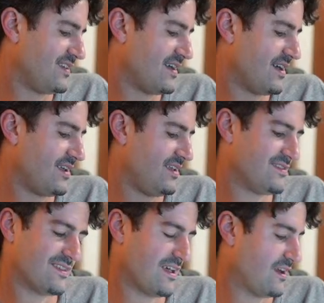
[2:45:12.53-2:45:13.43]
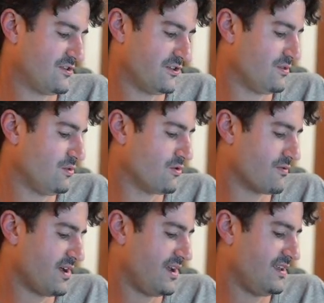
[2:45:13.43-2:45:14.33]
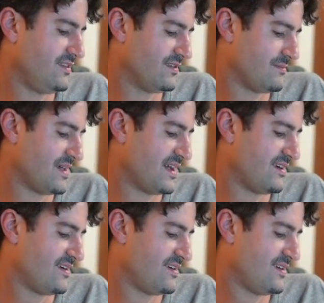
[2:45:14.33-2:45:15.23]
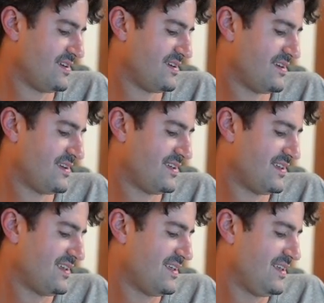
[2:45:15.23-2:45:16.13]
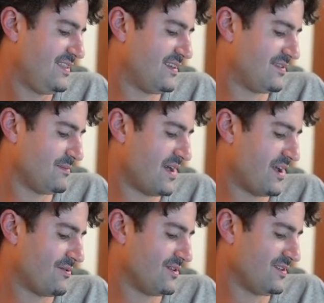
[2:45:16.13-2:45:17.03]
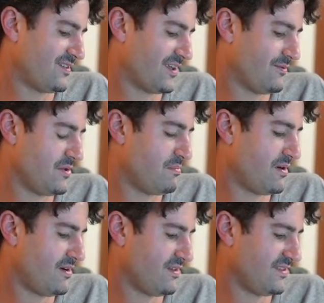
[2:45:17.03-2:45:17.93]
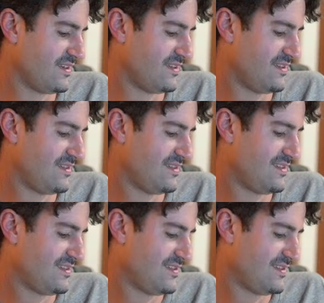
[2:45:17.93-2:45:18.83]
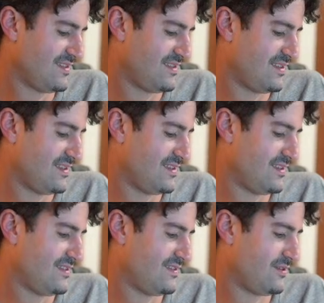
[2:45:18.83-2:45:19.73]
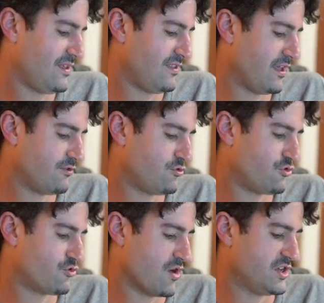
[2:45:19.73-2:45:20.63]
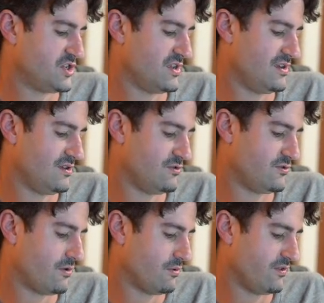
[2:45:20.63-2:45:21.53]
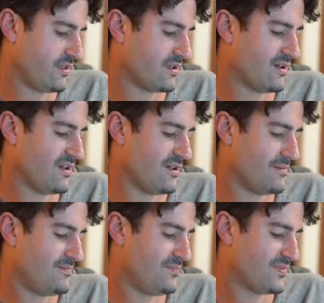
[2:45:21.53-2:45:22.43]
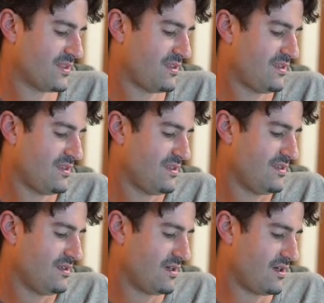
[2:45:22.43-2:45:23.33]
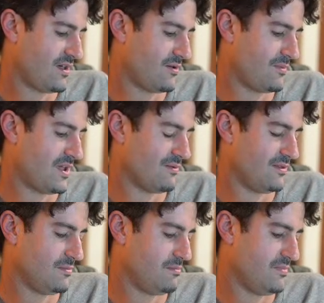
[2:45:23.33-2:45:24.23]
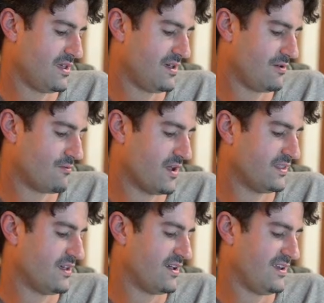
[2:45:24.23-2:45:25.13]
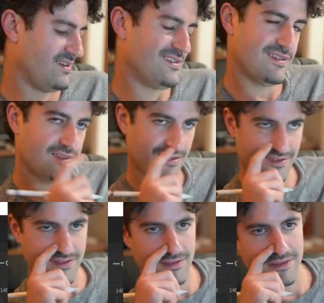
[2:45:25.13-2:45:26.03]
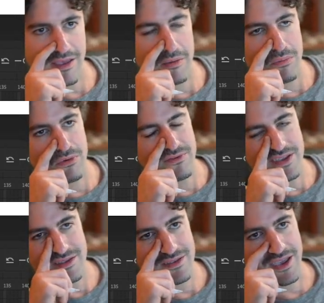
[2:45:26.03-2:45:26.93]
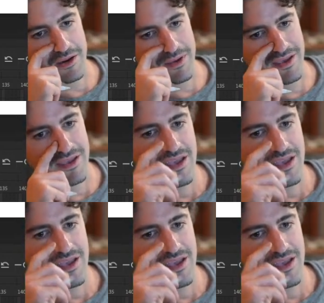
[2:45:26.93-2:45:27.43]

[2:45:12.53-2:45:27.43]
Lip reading: it's gotta just look right. It doesn't matter. Doesn't matter what it looks like when you pause it. So they like stretch it and just all these like oh man, what the Red Line, the movie anime